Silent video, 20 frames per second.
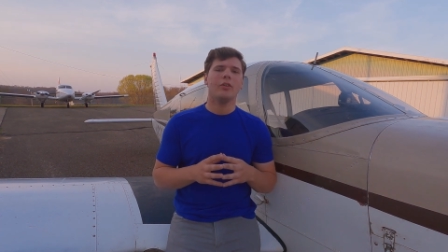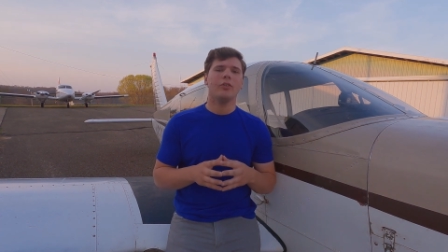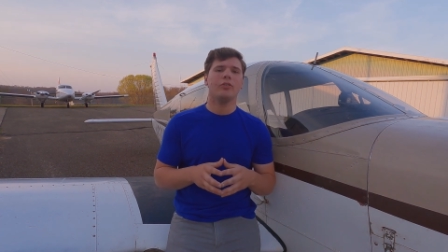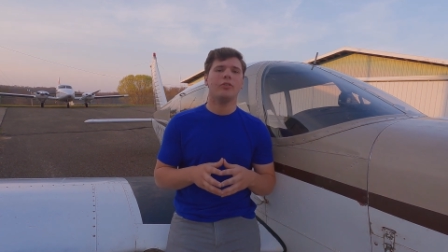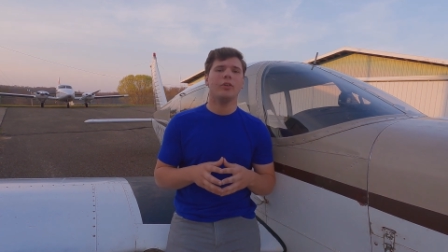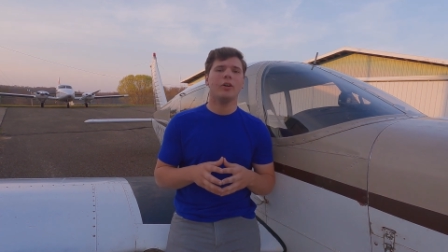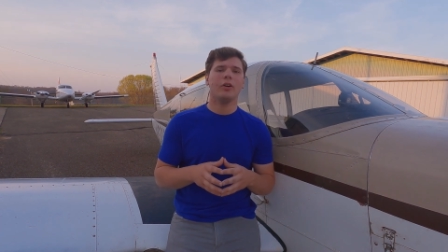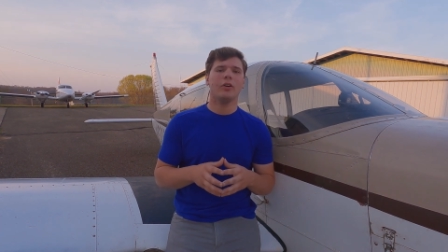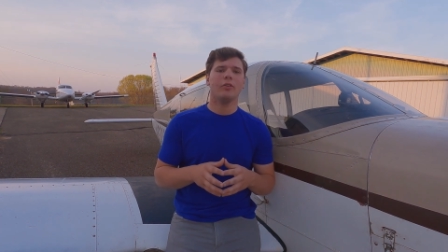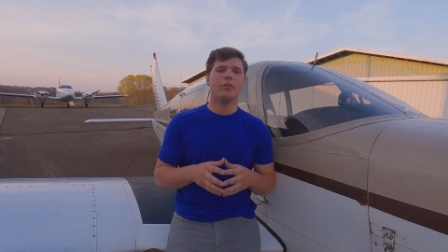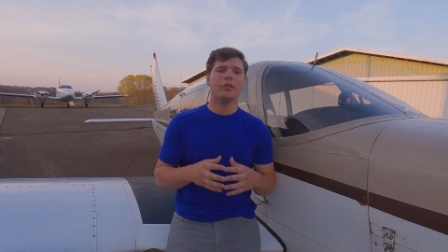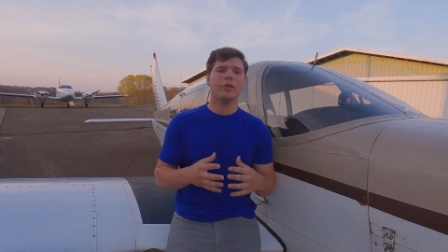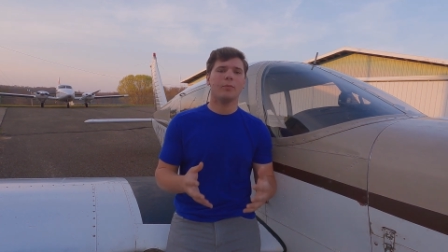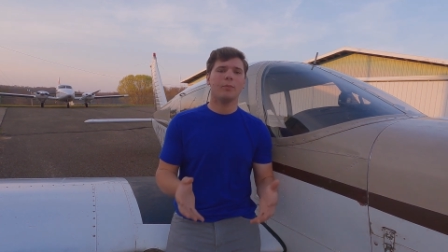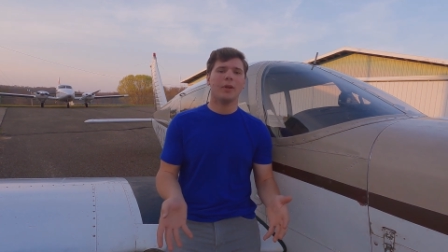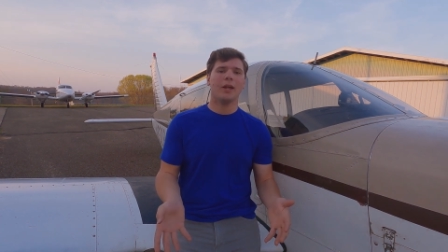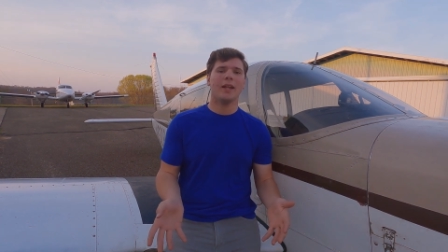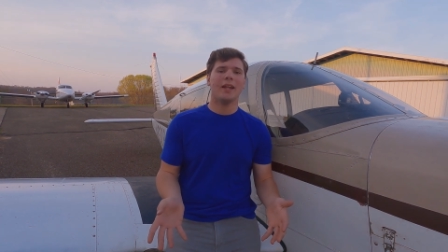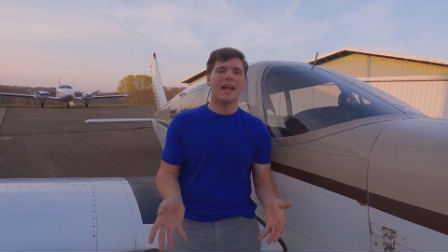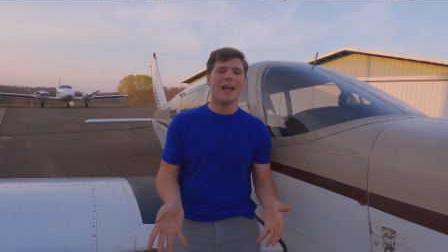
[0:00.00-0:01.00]
so your
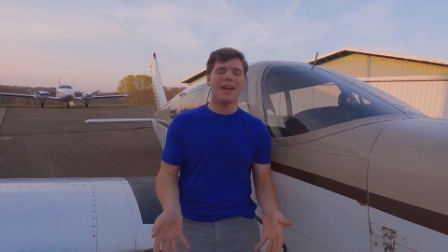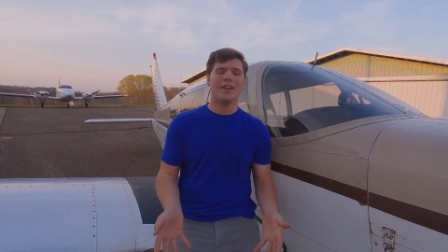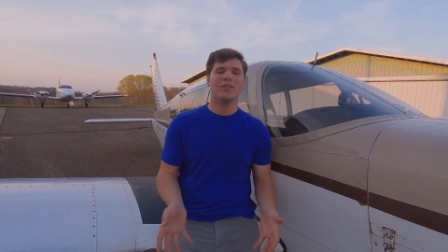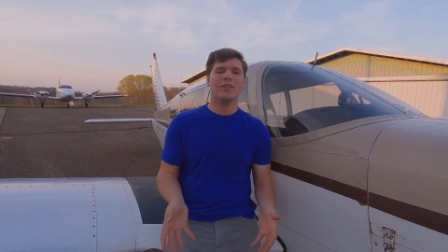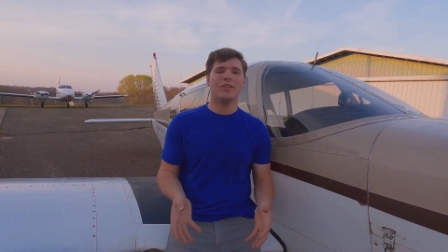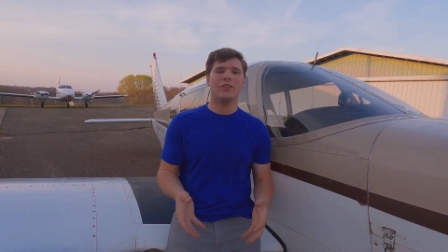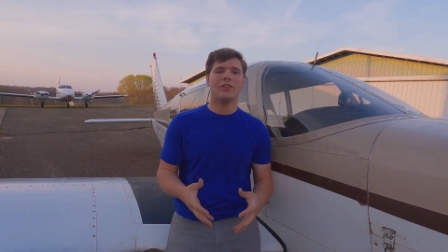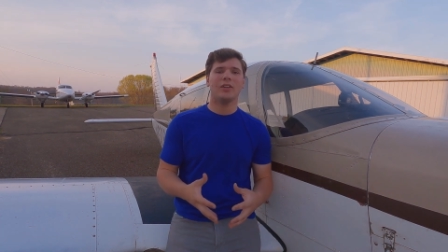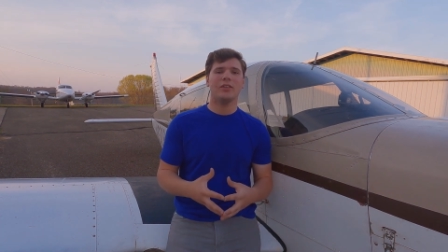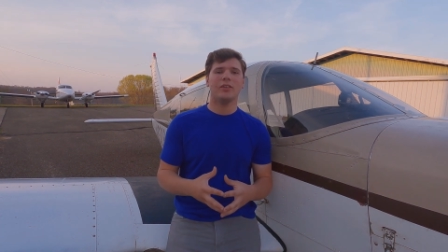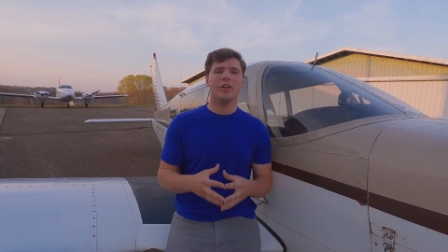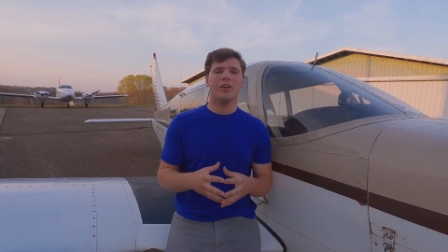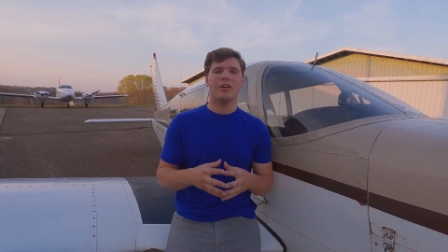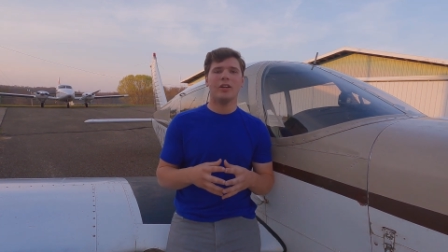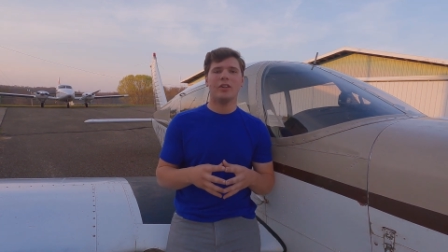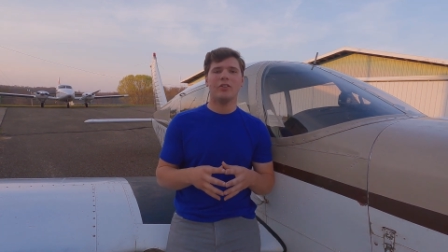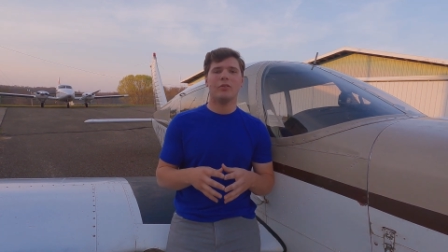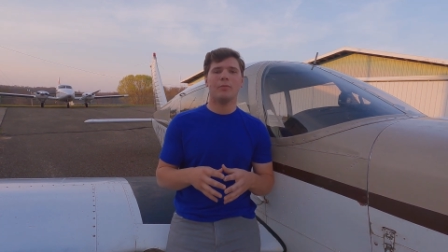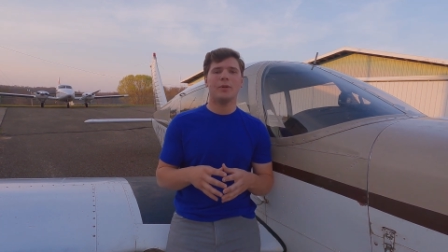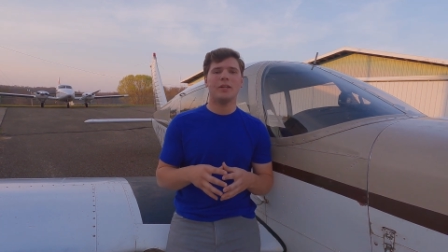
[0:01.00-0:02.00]
plane has to sit there
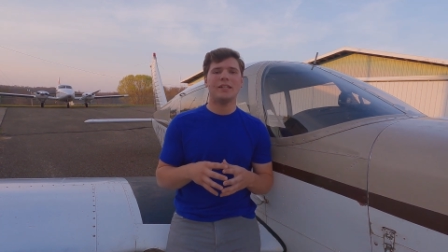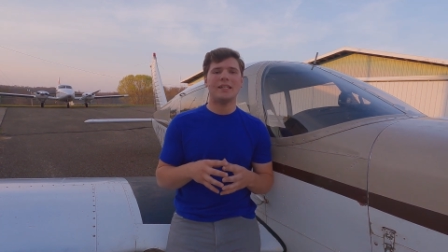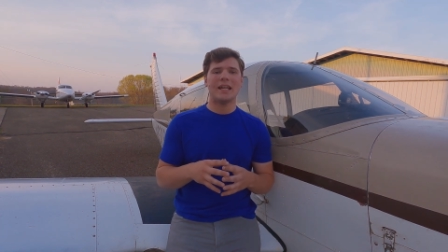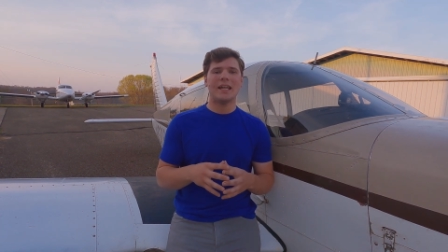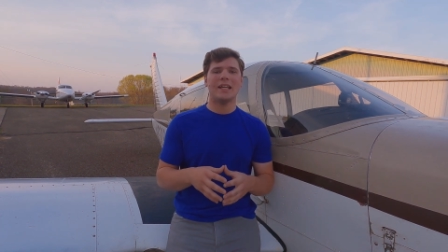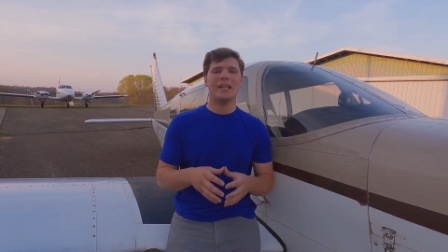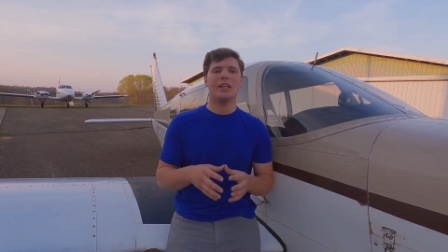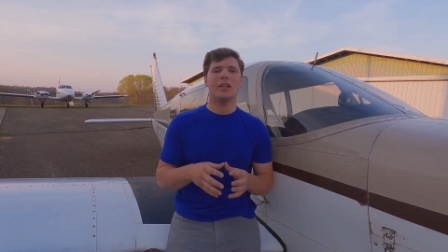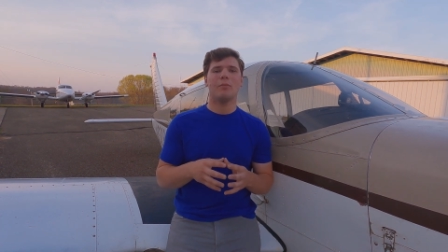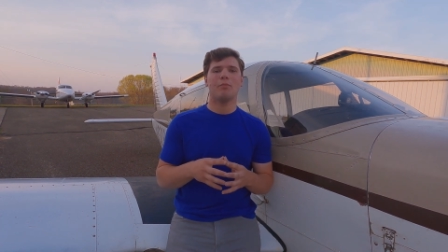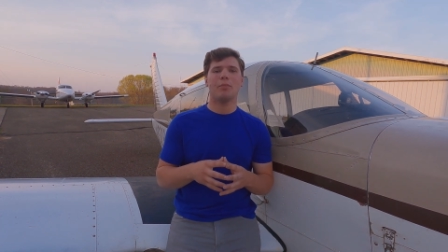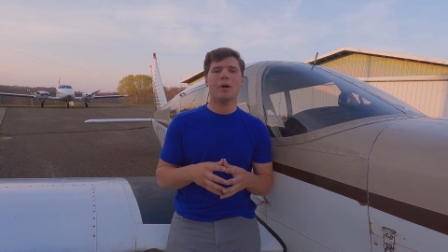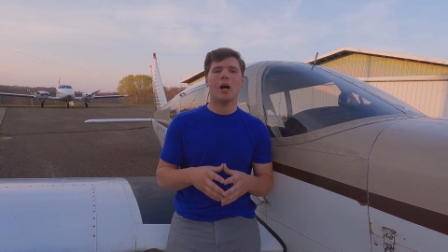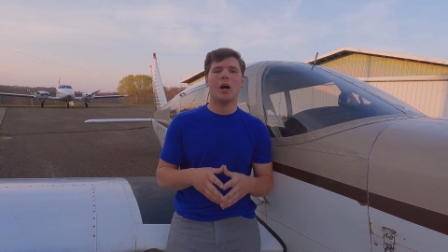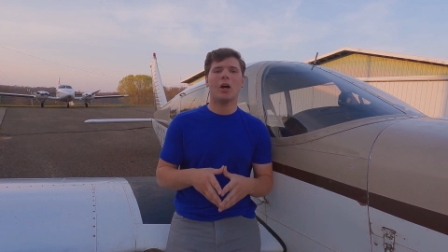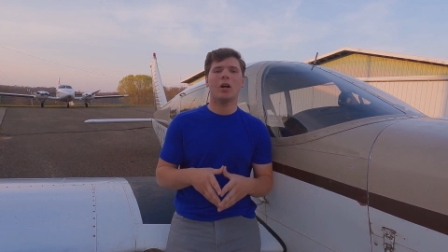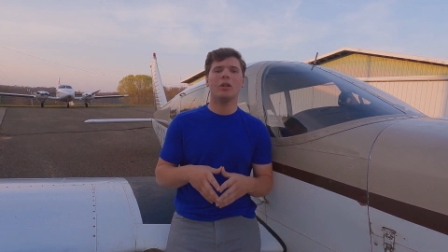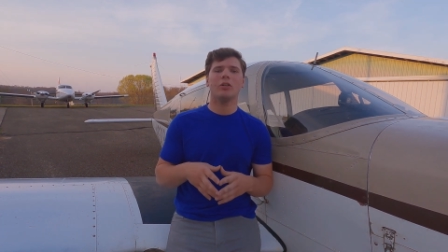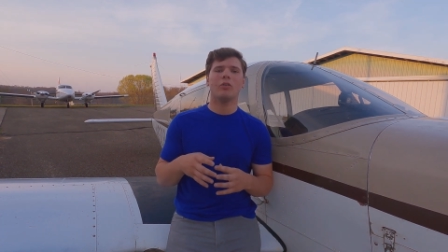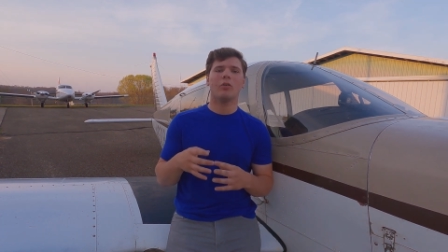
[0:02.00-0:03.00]
and either be taken
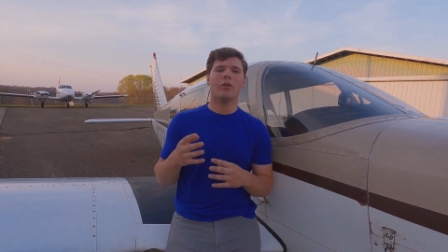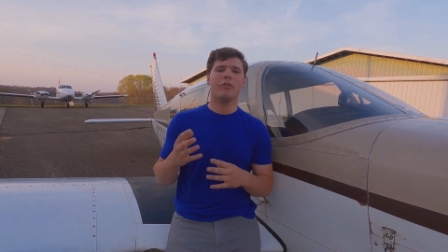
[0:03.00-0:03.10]
apart